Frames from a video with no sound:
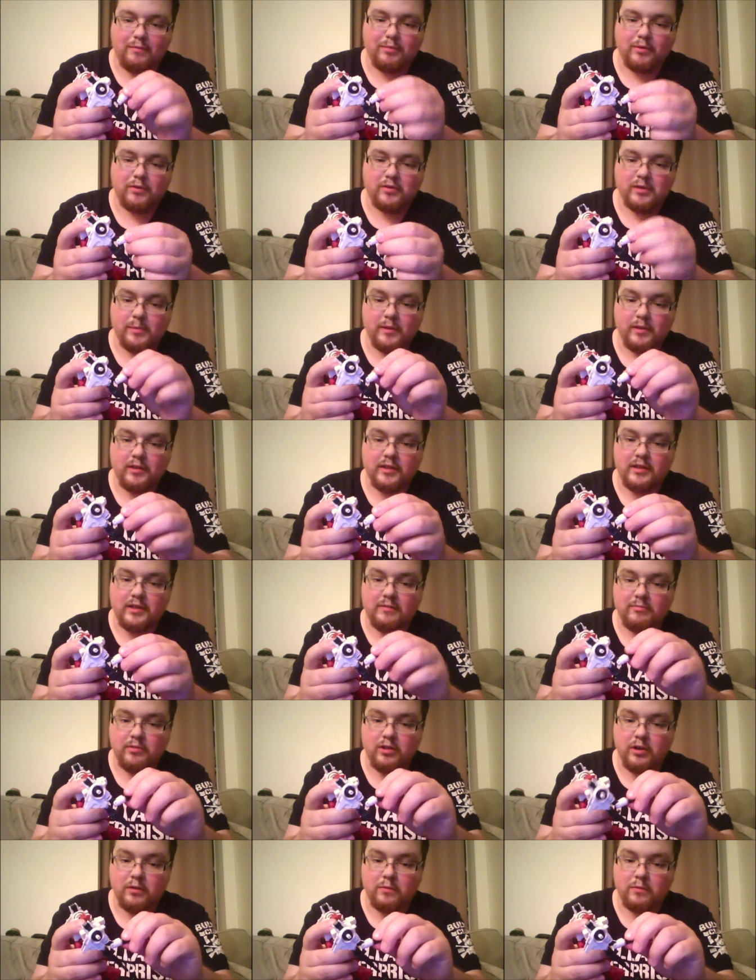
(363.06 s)
posability.
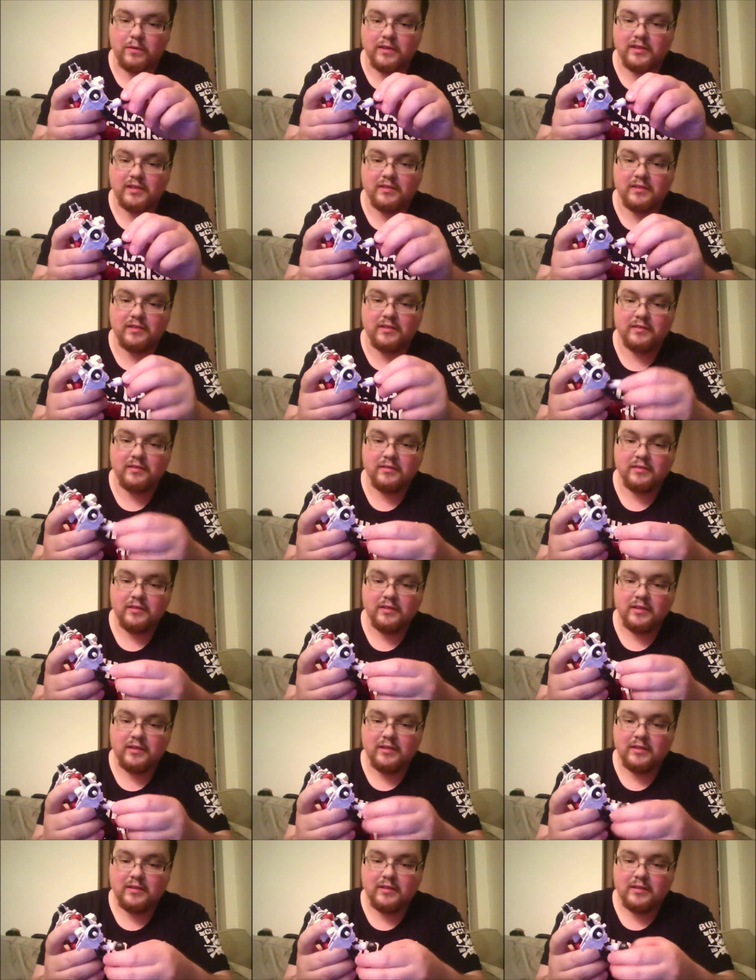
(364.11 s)
No wrist.
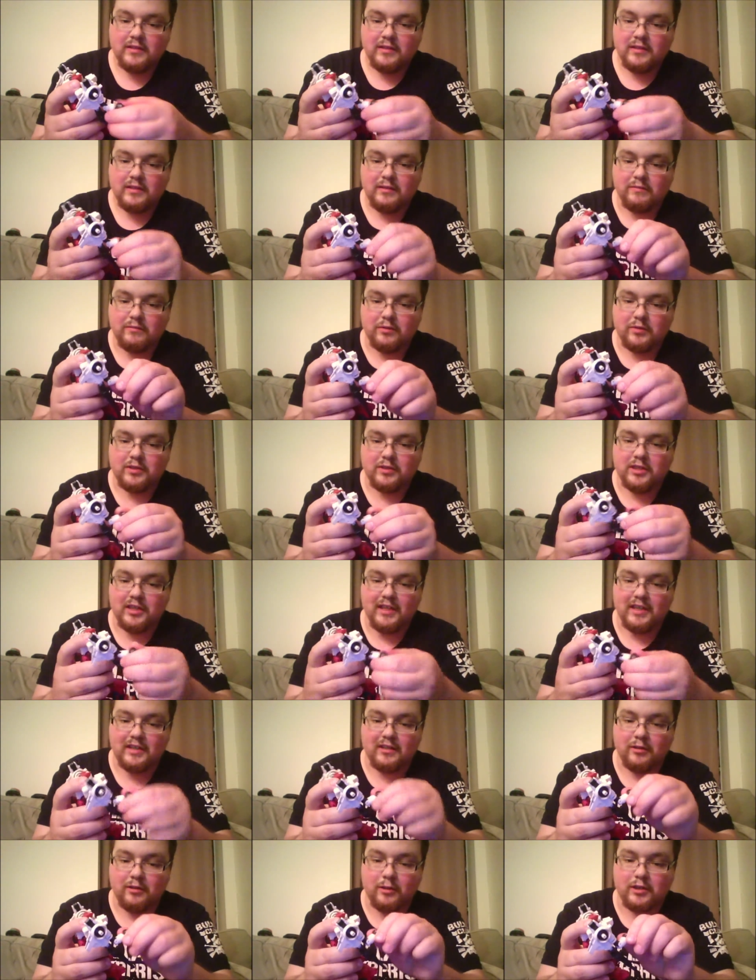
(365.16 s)
Unfortunately,
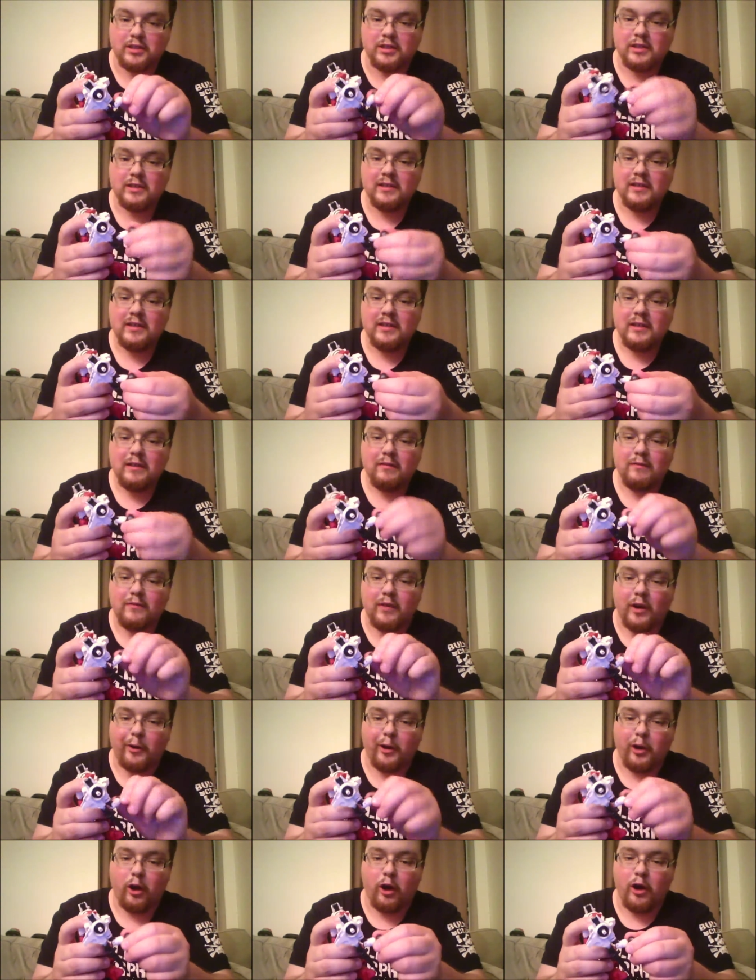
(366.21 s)
it looks
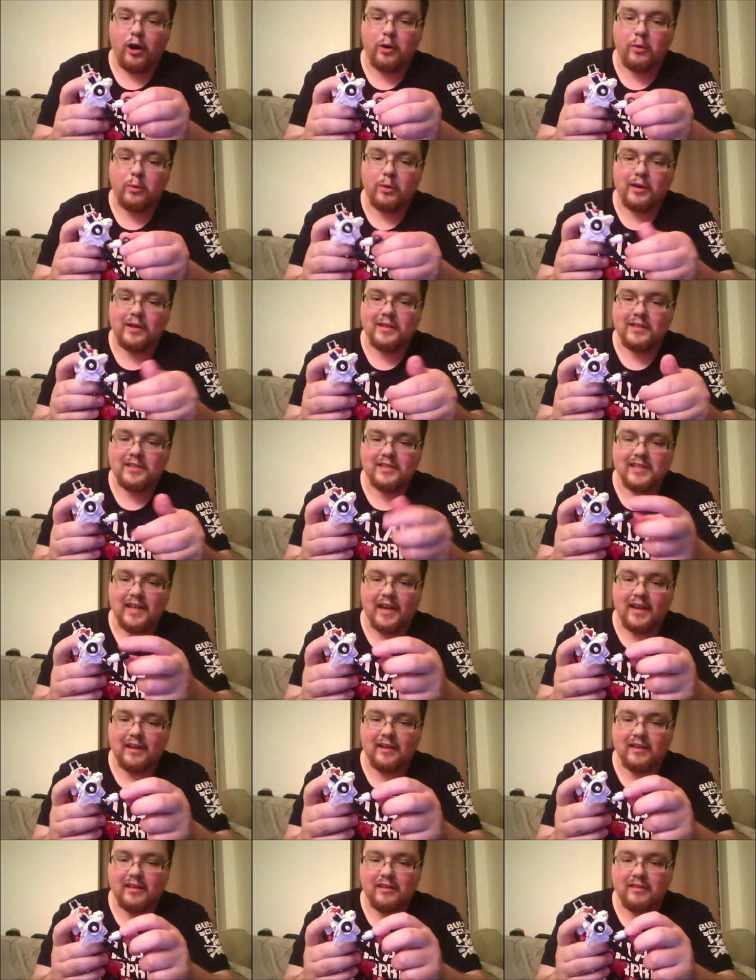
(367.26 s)
very awkward and
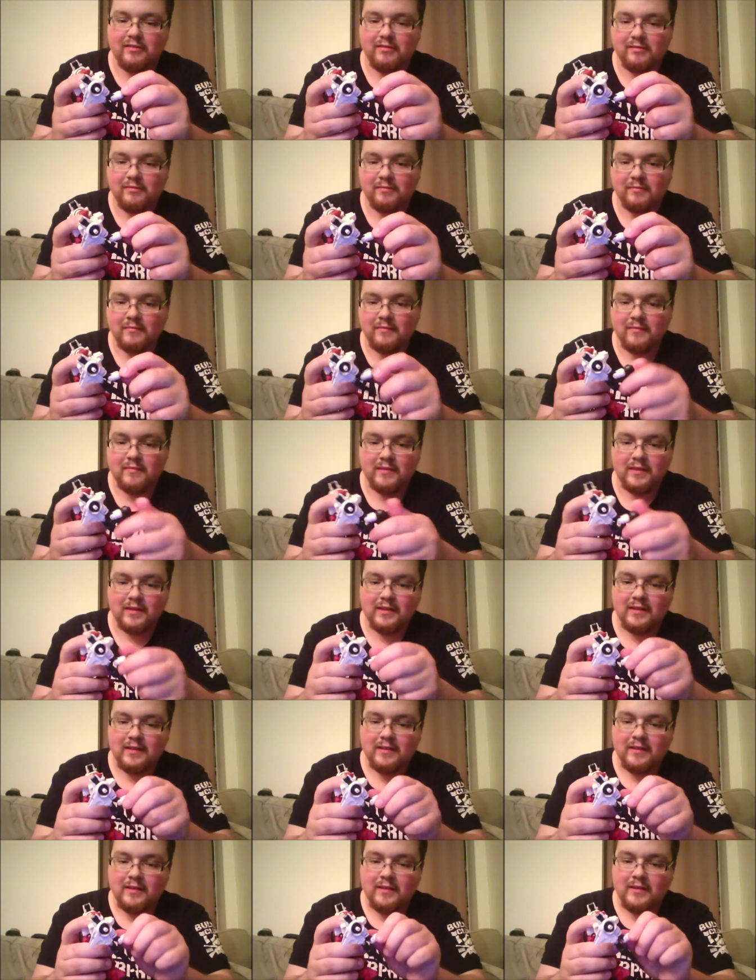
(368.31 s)
static.
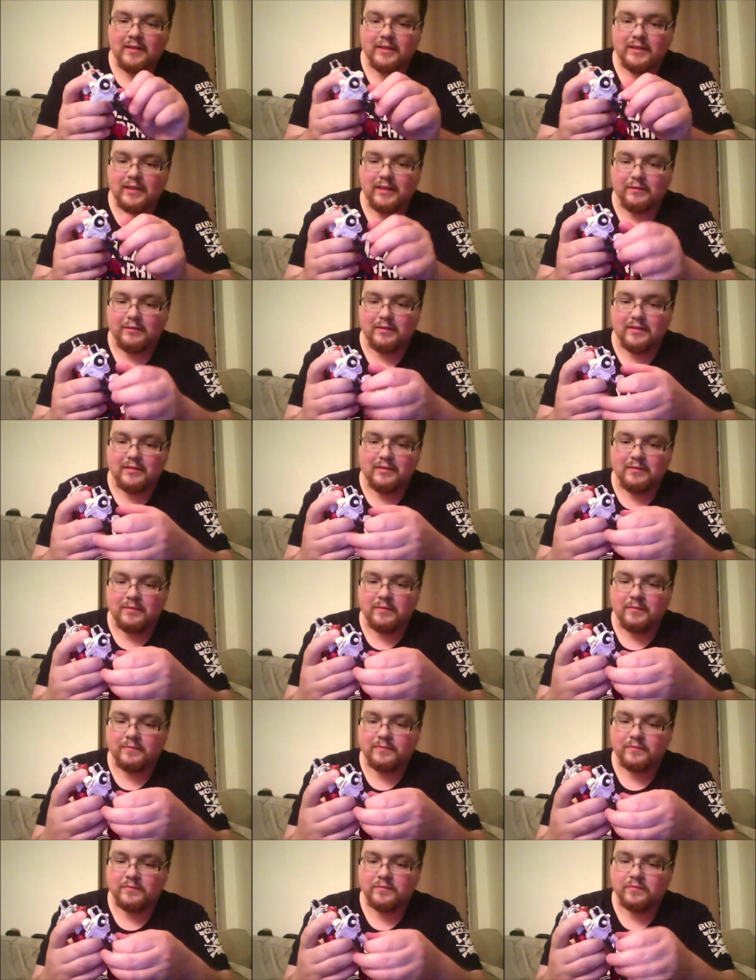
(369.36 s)
Given
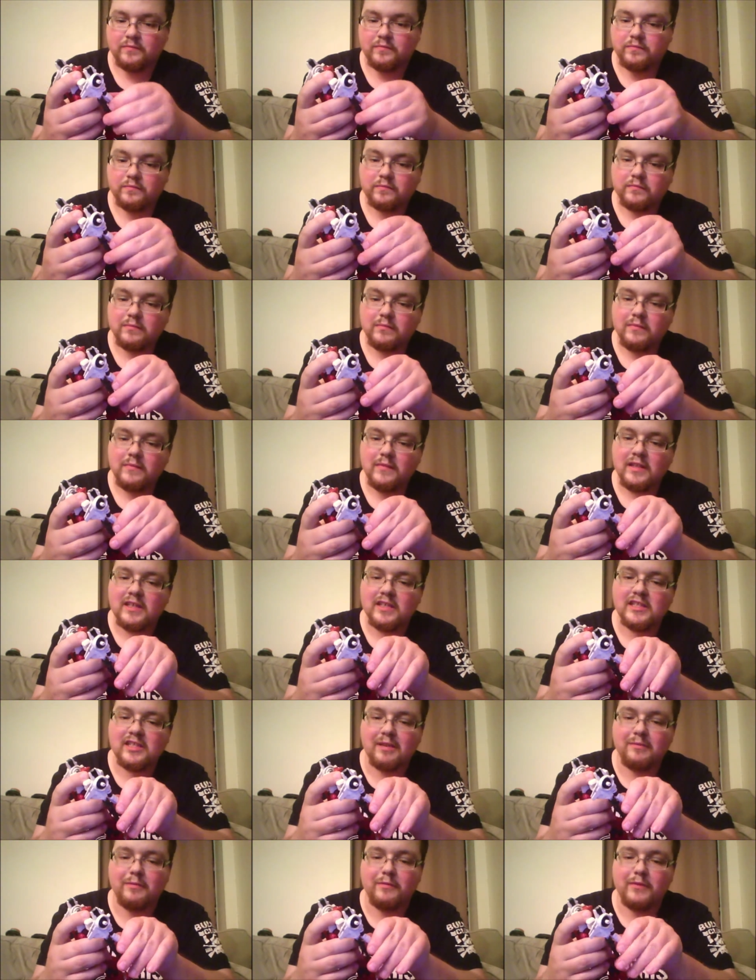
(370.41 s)

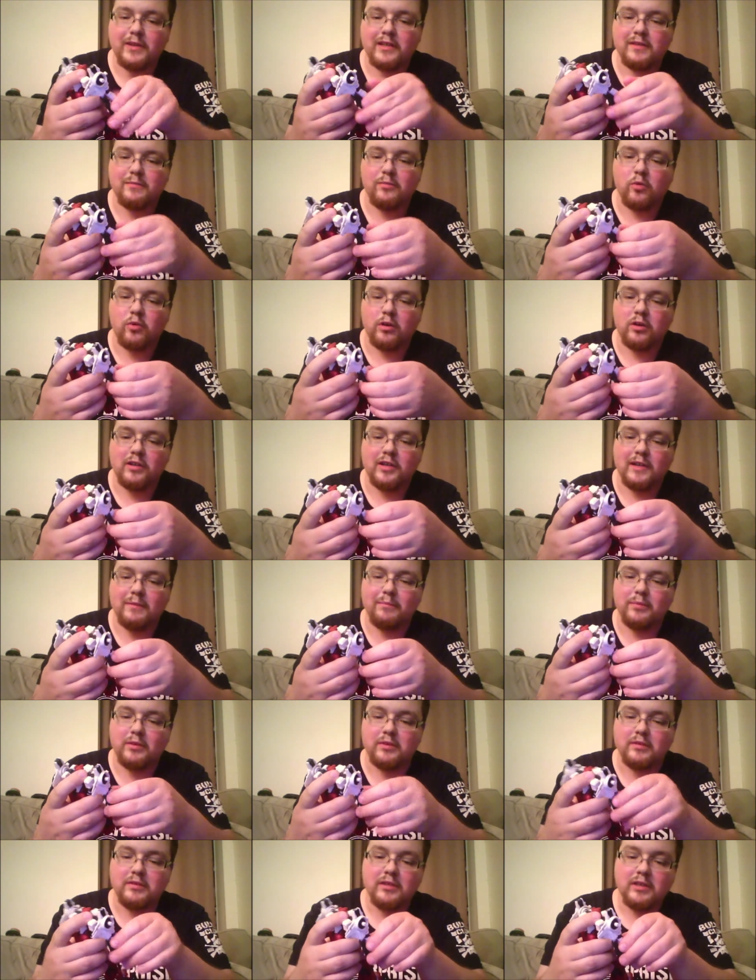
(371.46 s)
some of his more
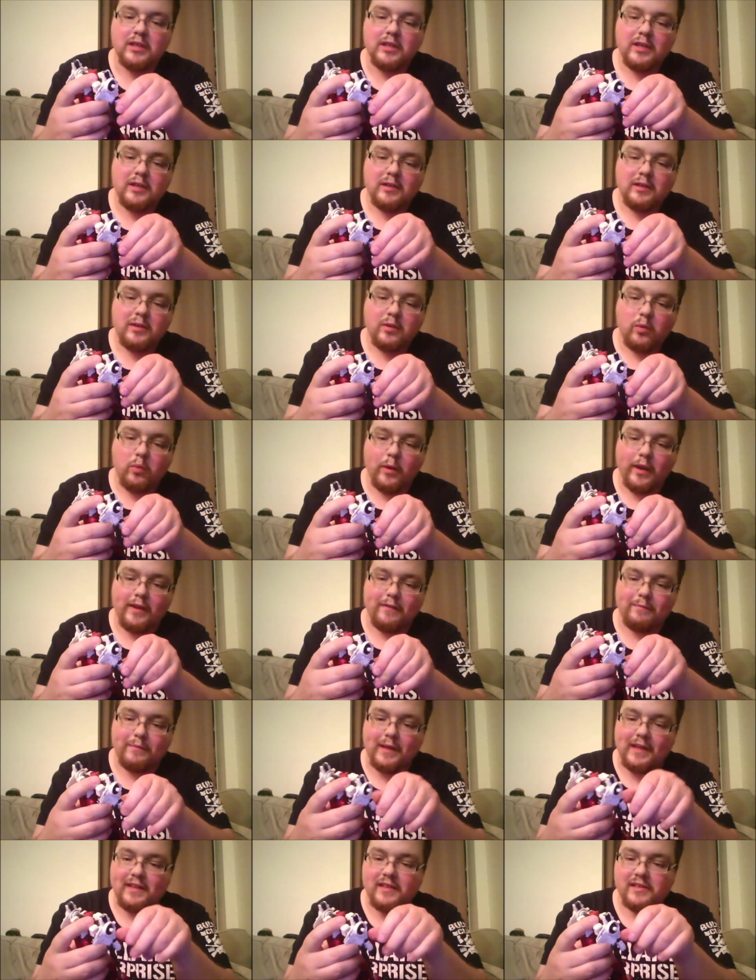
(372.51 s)
nimble wave
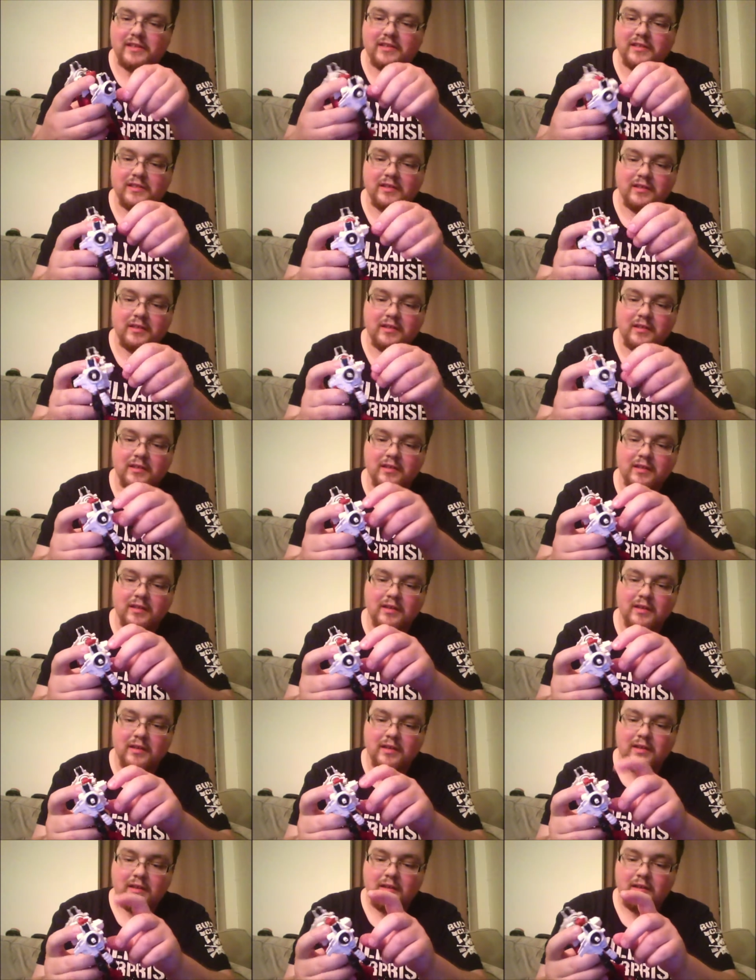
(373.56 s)
mates.
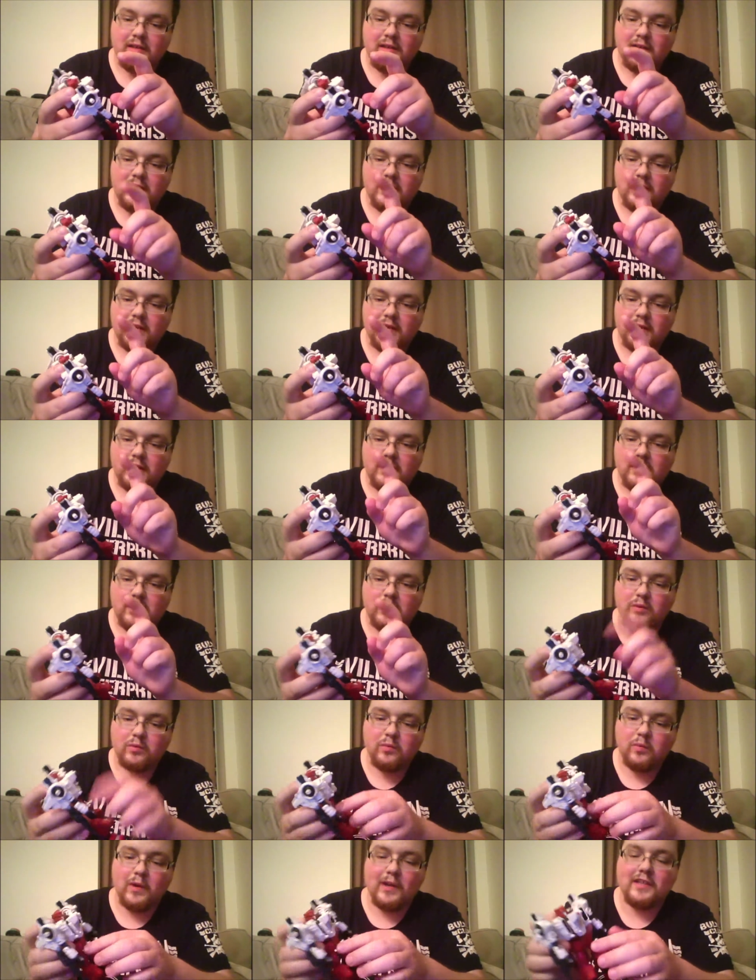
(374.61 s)
Uh,
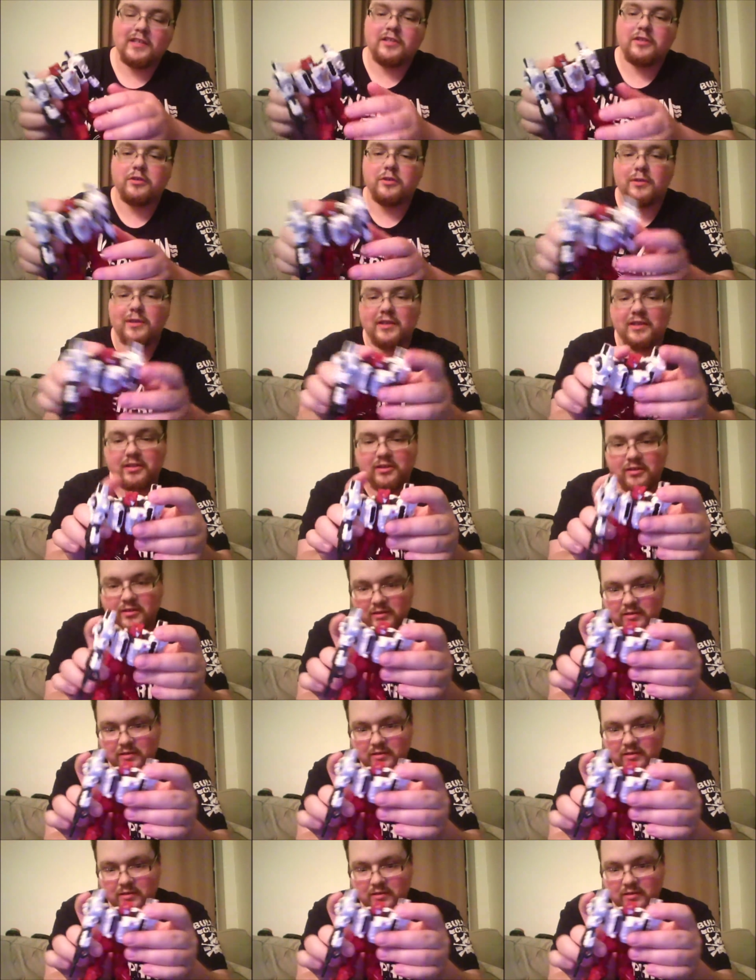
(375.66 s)
waist joint.